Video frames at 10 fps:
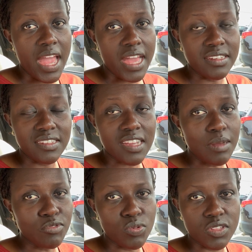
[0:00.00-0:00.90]
And it
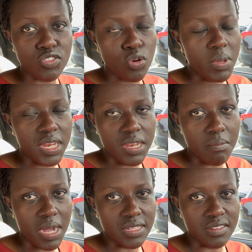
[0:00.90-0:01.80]
comes with so many
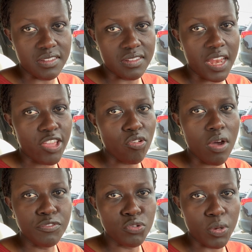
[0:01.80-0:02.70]
demands, like you
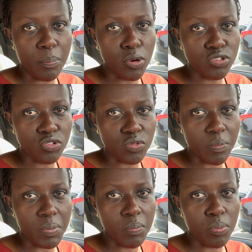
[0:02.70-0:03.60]
have to report to the
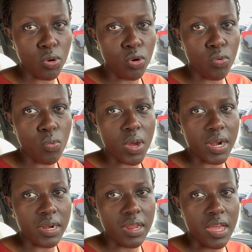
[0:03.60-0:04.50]
people who
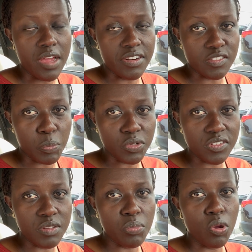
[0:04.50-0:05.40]
are
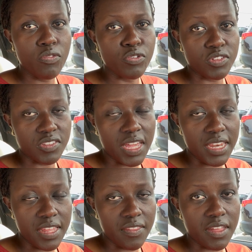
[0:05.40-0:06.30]
responsible for
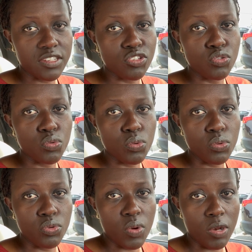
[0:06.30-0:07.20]
signing that
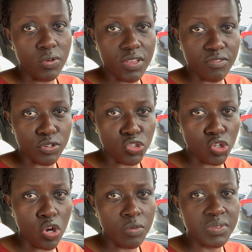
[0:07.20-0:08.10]
you are looking for
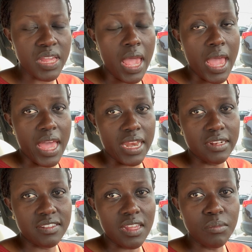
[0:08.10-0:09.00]
jobs. And
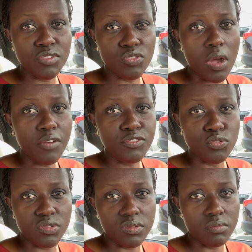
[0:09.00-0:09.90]
at times you have
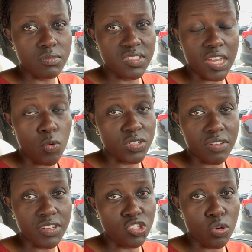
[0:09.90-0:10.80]
to take
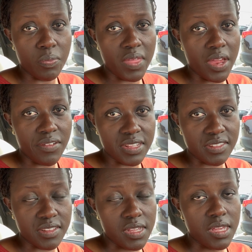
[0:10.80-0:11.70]
whatever job there
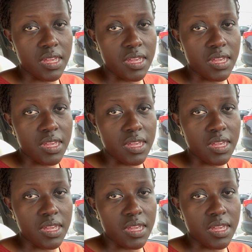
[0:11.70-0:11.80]
is.